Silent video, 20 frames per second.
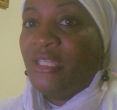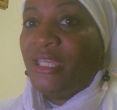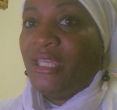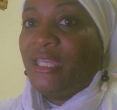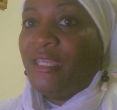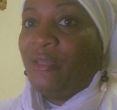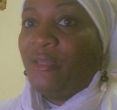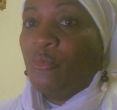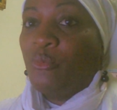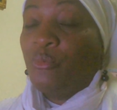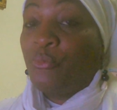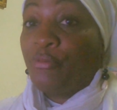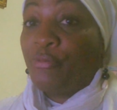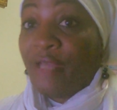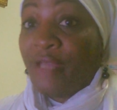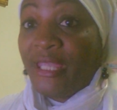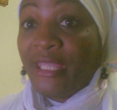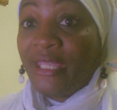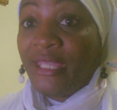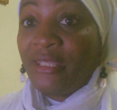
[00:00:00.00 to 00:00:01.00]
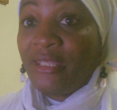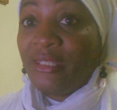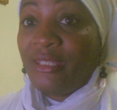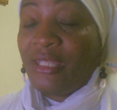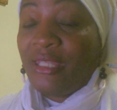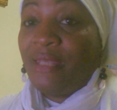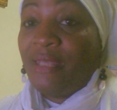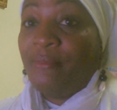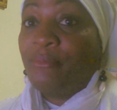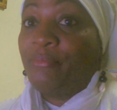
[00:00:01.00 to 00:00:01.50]
and praying
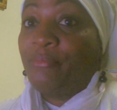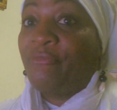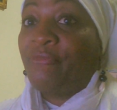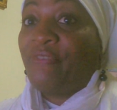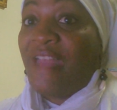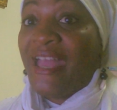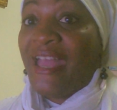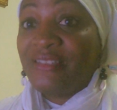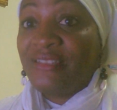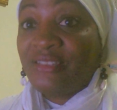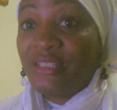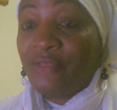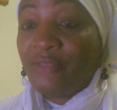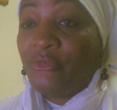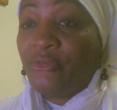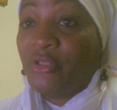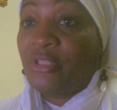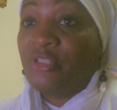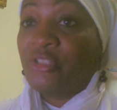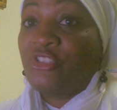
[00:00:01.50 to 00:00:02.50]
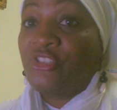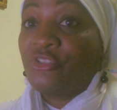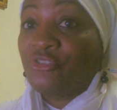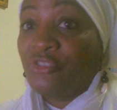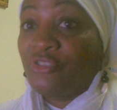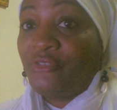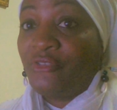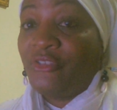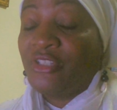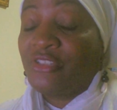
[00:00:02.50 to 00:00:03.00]
and fasting for the
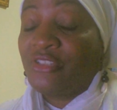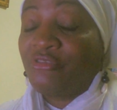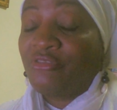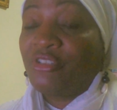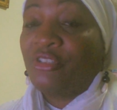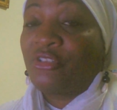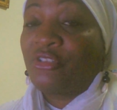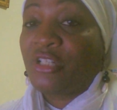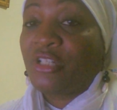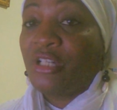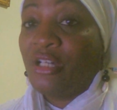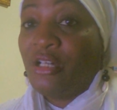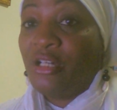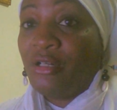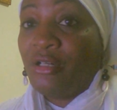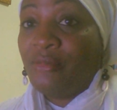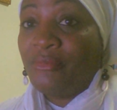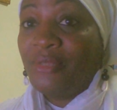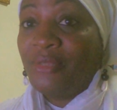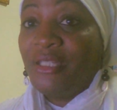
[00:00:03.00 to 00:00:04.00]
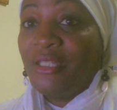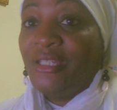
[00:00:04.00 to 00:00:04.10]
children of Israel to come.